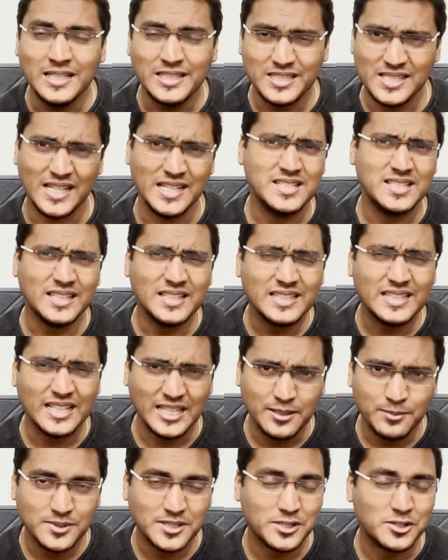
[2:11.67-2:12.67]
Changing
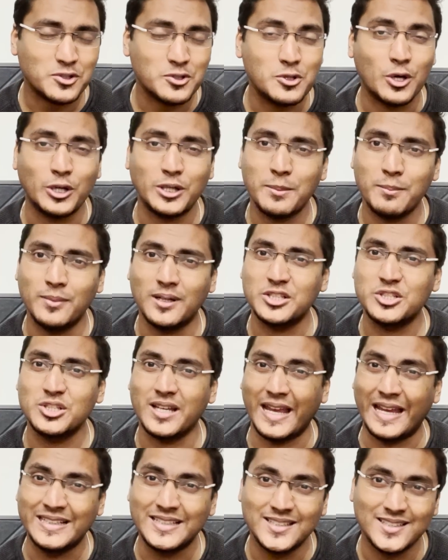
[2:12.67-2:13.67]
teams is not much
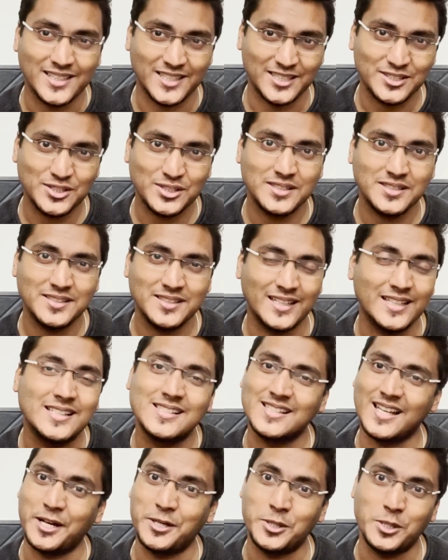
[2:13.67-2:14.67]
encouraged
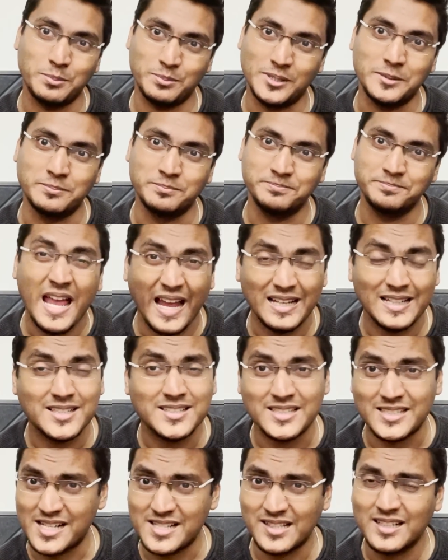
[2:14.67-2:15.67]
inside Optum, and as
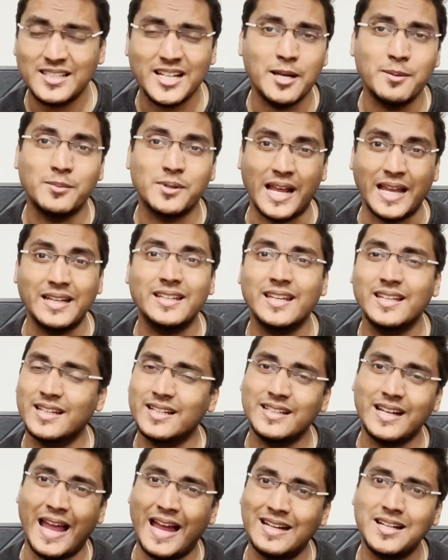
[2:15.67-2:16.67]
a result, I am ranking
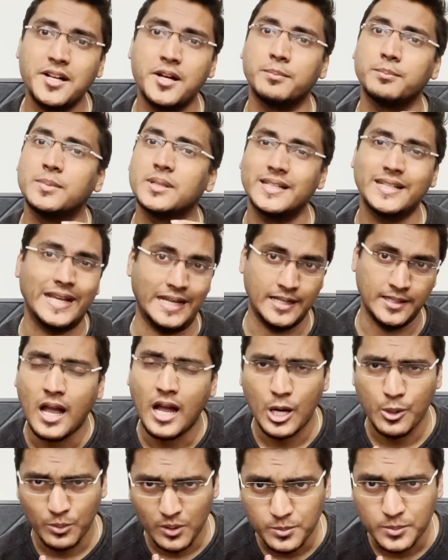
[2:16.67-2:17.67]
it at number 10.
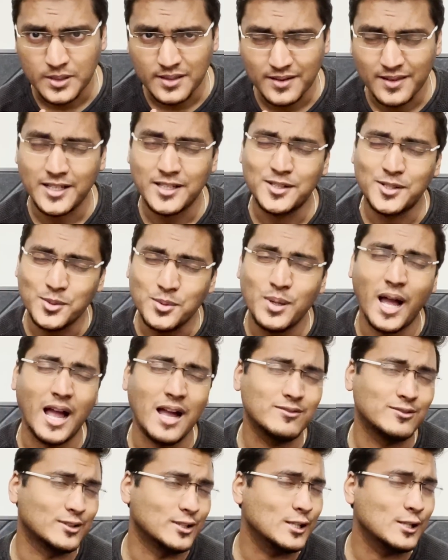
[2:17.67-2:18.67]
However, they do
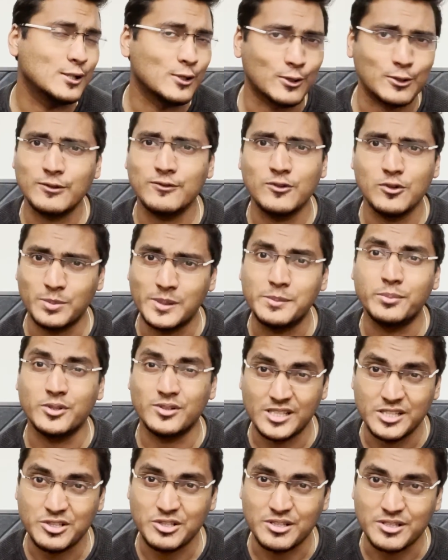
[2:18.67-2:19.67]
have a lot of open
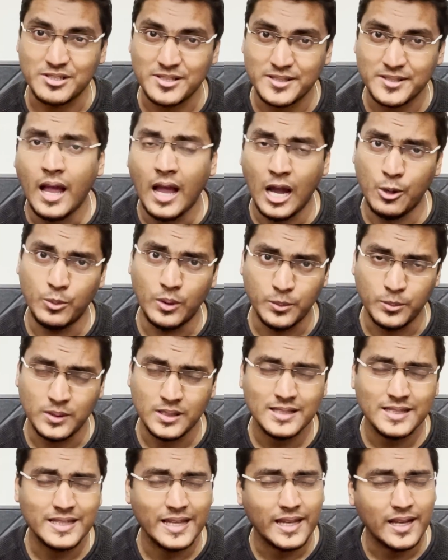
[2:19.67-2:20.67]
positions. However,
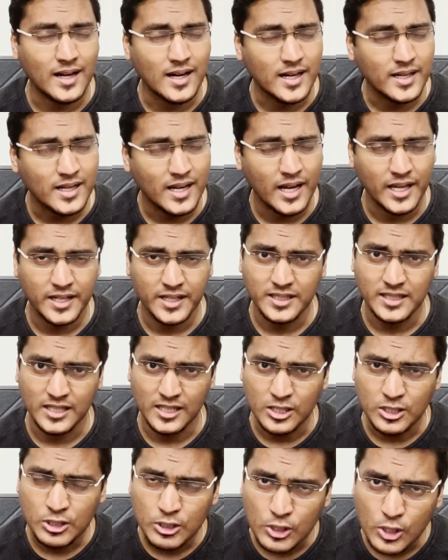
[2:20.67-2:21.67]
they are hiring
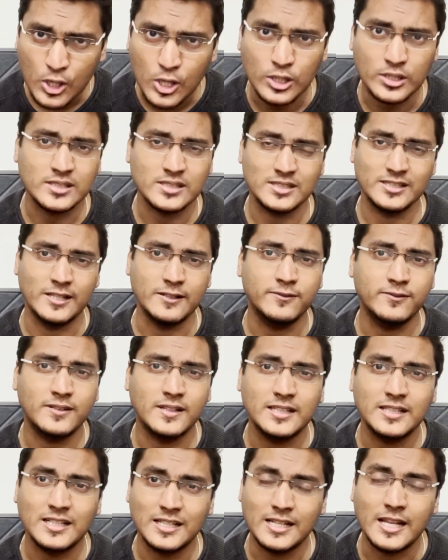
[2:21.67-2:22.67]
across
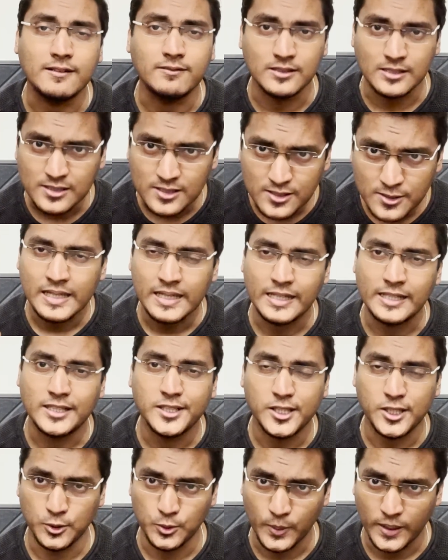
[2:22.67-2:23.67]
different levels in
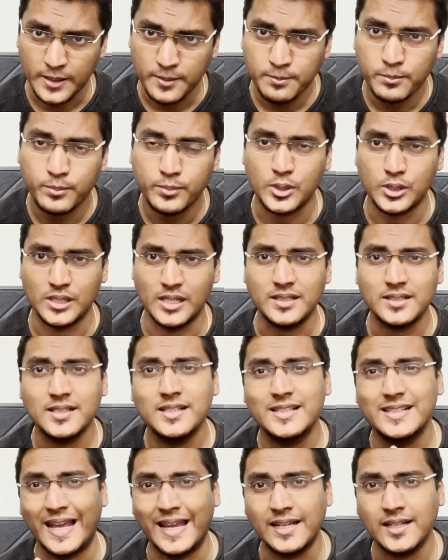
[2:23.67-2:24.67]
QA, product,
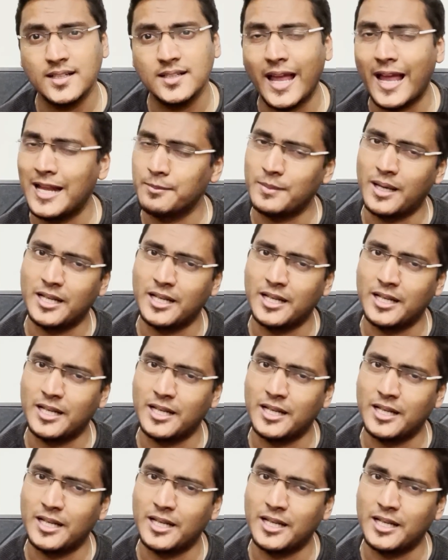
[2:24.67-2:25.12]
tech, and